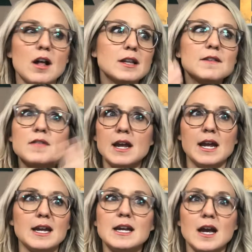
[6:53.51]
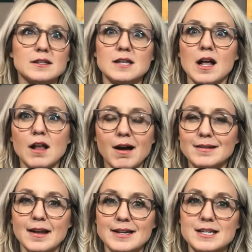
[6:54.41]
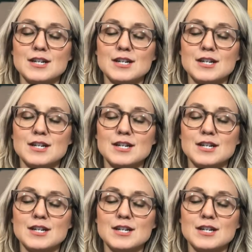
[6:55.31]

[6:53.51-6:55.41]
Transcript: all of the ESL online